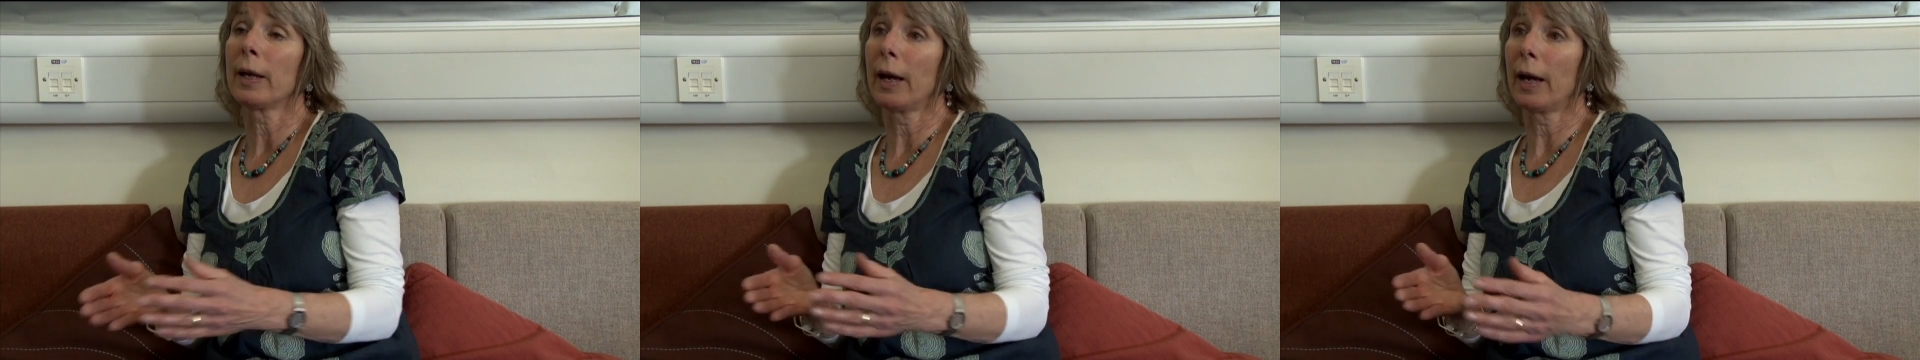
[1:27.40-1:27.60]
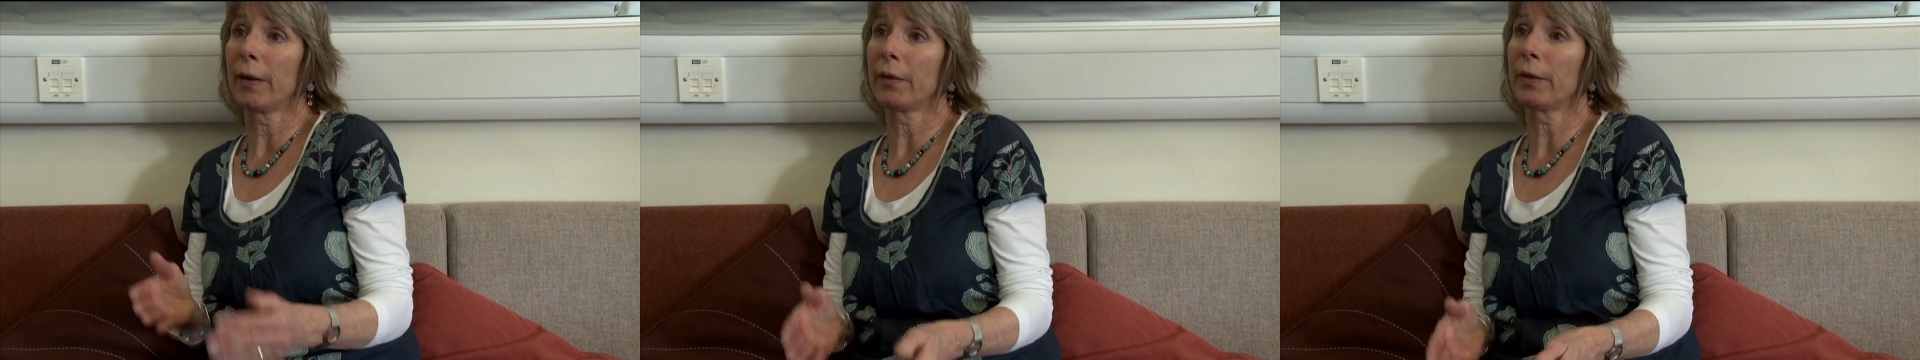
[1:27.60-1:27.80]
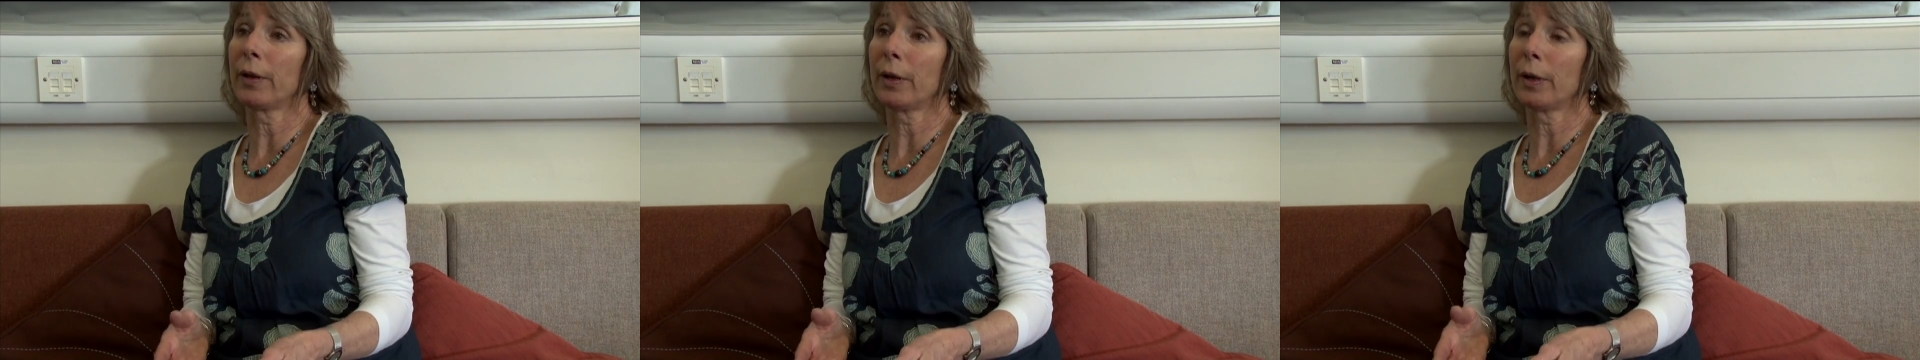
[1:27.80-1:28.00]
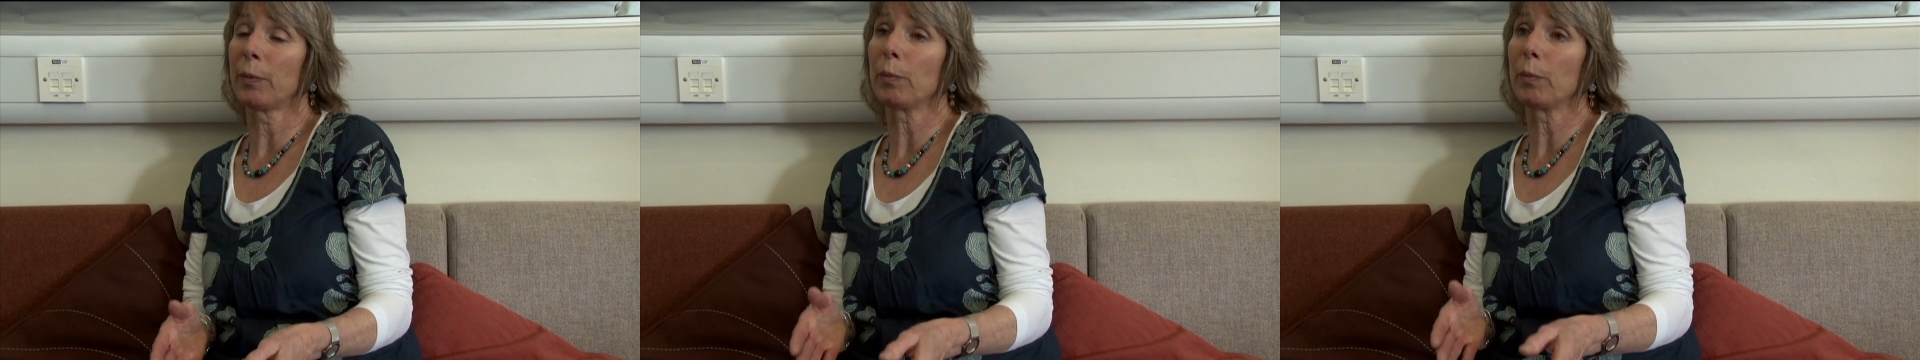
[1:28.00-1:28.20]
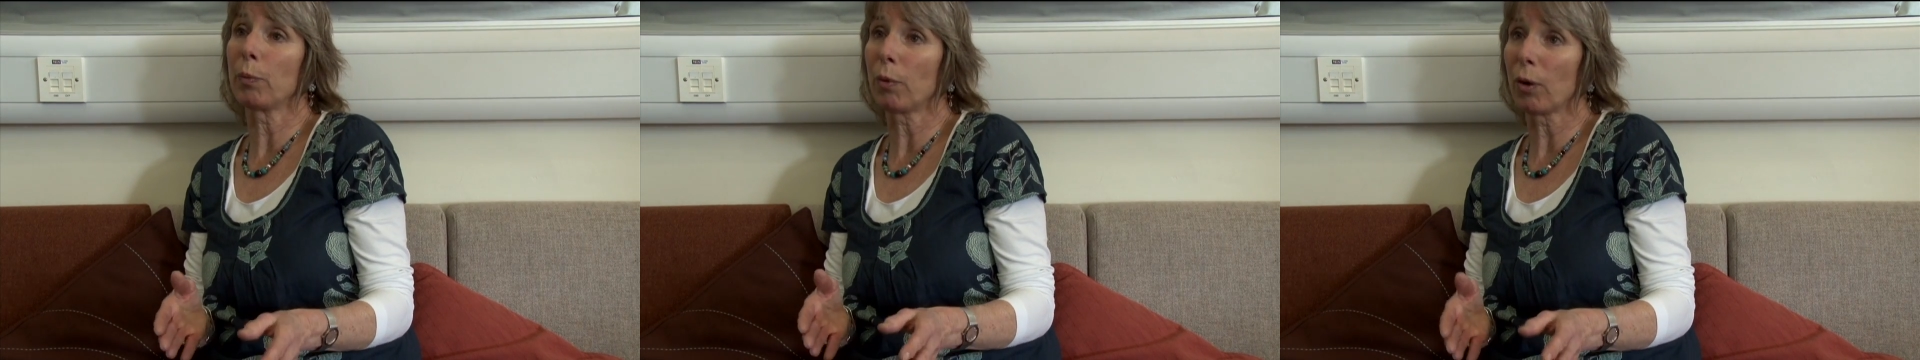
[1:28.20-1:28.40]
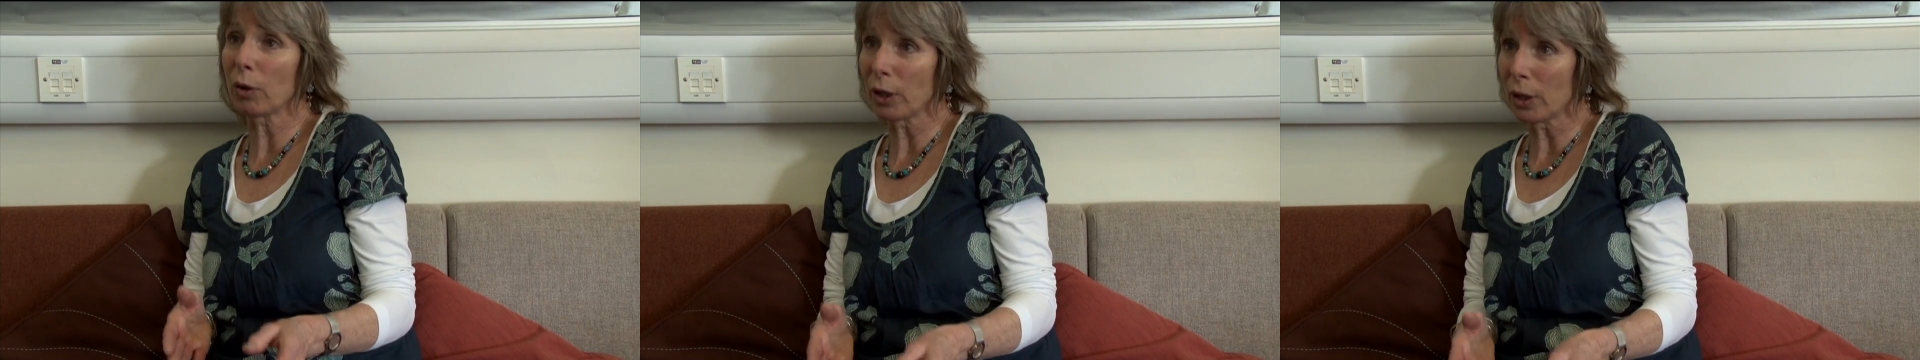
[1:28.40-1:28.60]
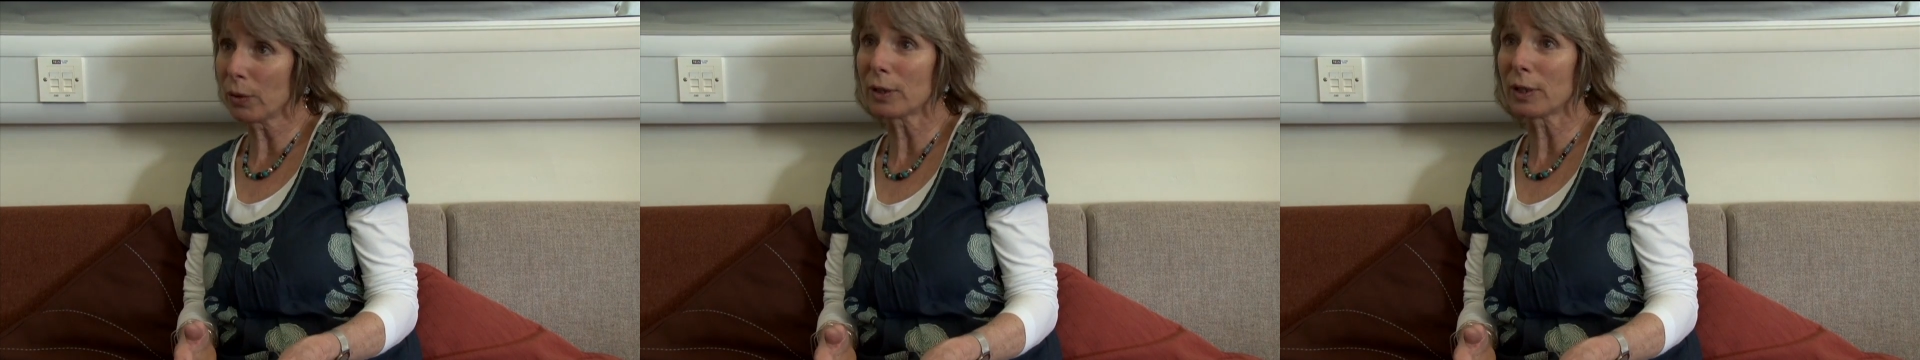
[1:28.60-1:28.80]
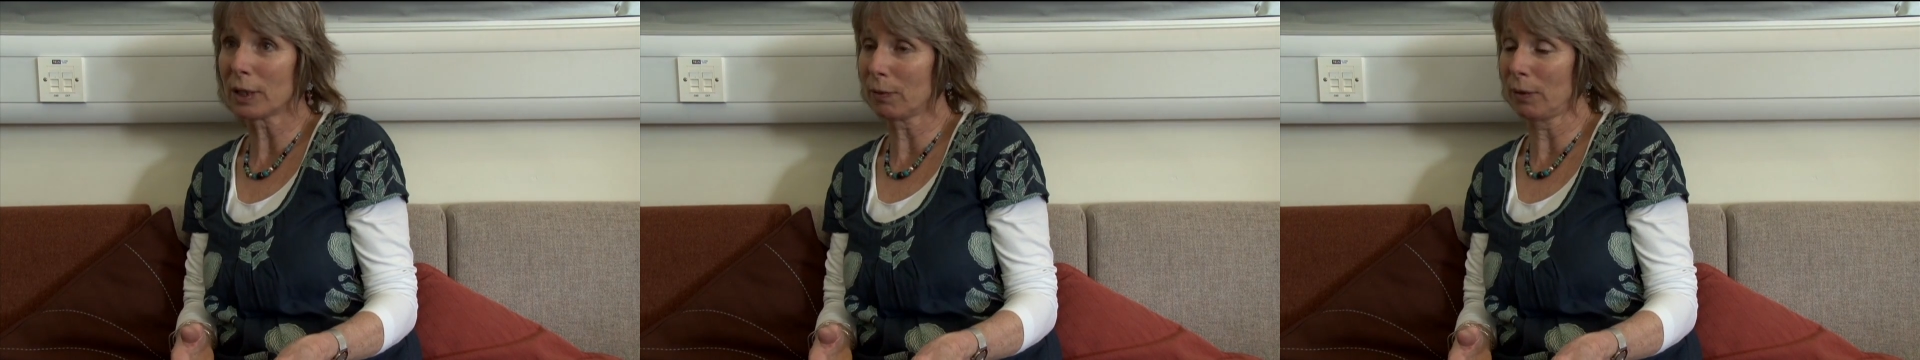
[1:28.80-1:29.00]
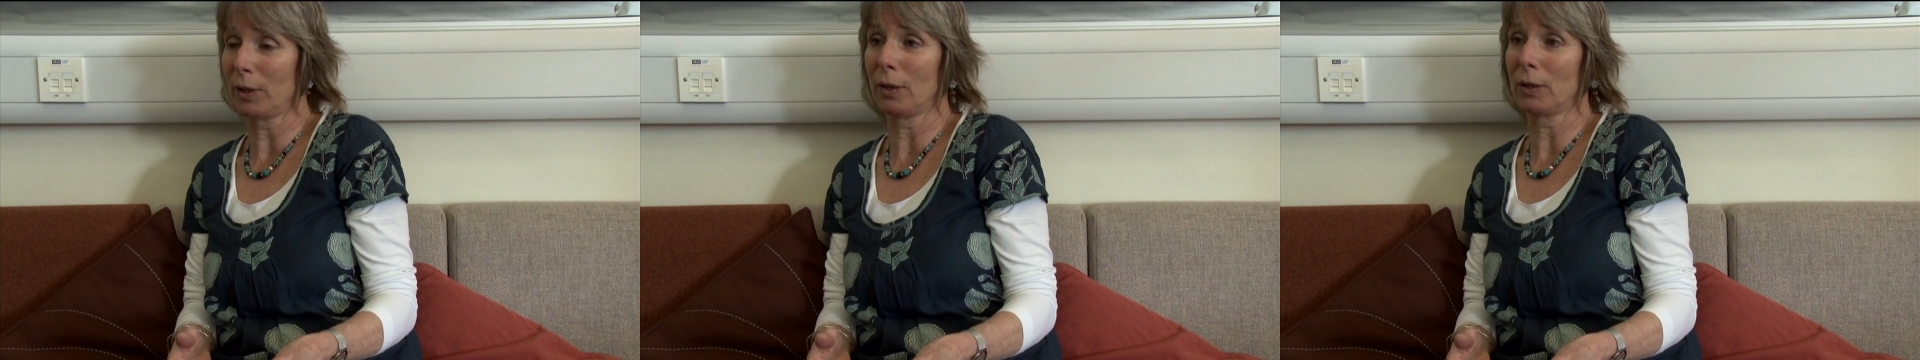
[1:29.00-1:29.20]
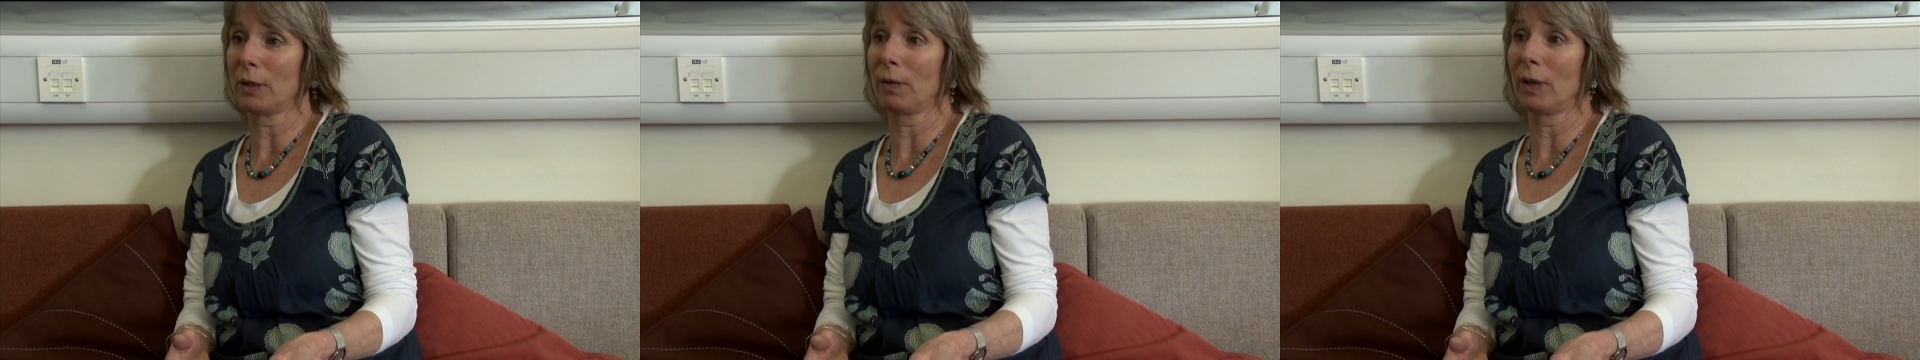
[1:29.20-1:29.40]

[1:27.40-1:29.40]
and the prognosis for those